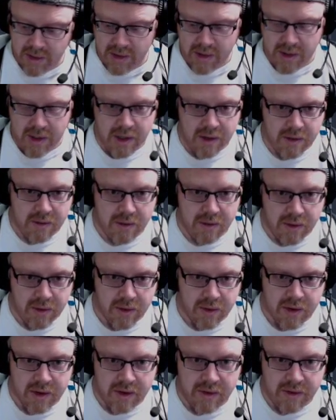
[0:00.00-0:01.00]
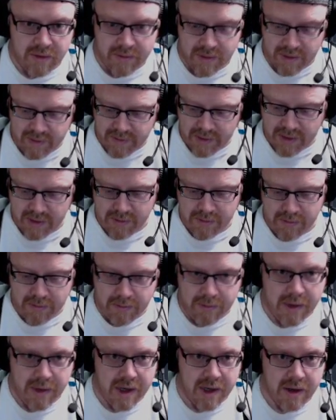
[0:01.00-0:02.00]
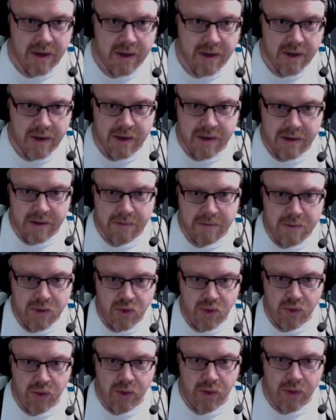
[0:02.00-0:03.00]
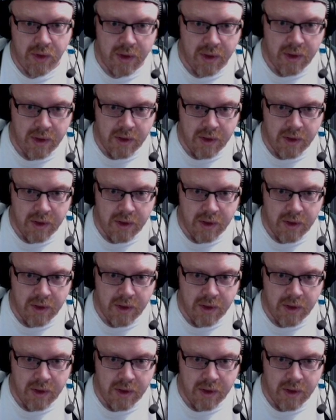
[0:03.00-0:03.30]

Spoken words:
equals current minus smooth.